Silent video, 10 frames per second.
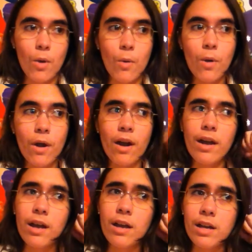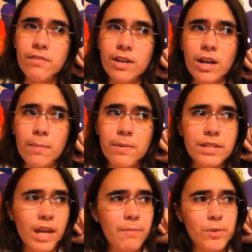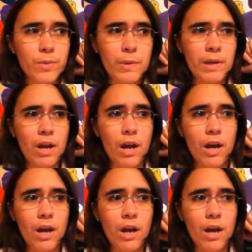Or even a couple of times we would